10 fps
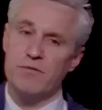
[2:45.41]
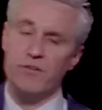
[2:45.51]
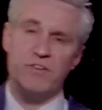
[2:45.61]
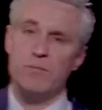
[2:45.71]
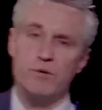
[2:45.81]
for
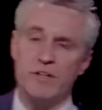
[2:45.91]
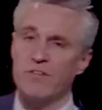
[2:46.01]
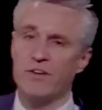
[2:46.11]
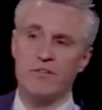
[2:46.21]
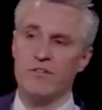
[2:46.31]
example, let's
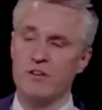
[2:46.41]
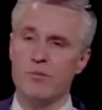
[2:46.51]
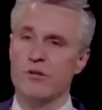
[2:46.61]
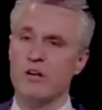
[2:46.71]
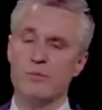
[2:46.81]
say as a
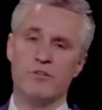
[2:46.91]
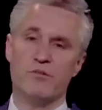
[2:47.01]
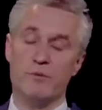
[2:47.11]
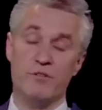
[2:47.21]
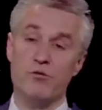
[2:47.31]
typical
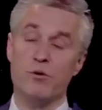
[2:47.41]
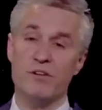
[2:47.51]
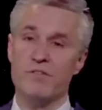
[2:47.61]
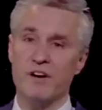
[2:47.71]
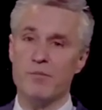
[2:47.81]
occupancy of
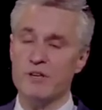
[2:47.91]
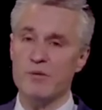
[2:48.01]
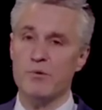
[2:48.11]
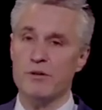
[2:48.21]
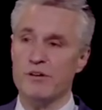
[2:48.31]
25
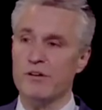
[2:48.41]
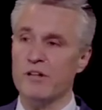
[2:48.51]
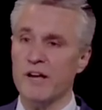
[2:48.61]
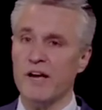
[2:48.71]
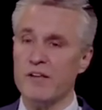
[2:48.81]
people in a
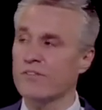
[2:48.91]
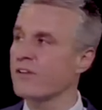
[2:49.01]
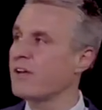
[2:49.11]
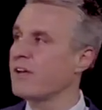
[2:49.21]
class,